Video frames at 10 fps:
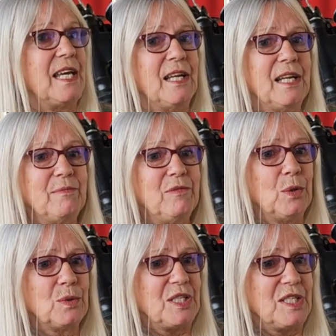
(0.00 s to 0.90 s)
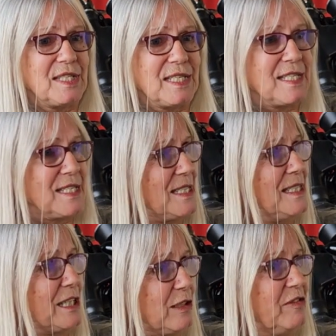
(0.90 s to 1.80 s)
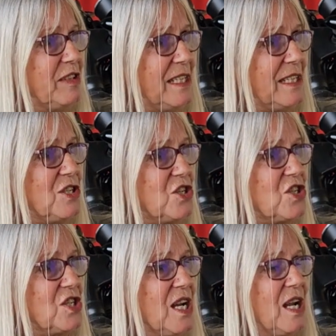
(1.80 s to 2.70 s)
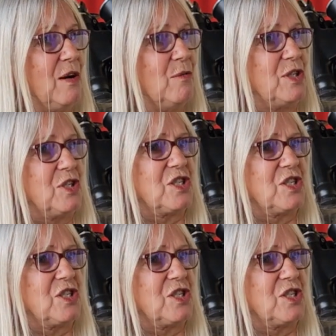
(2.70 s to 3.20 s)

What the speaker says: and I rolled into this little village, which